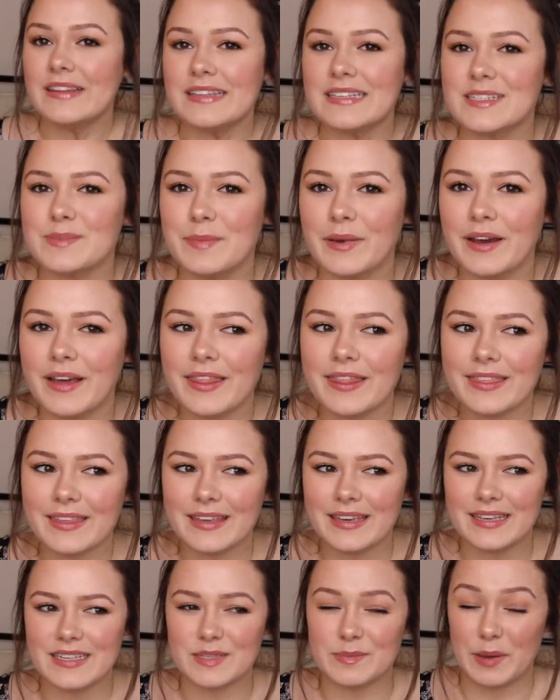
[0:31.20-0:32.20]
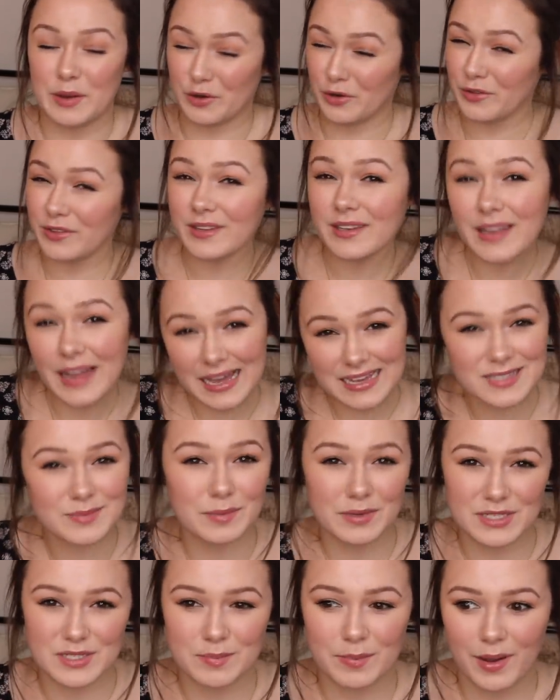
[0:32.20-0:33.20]
this month is better than last
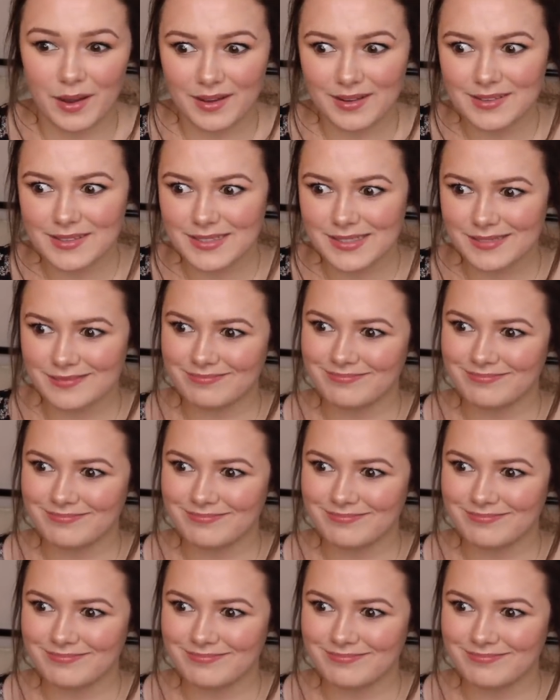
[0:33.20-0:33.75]
month's box.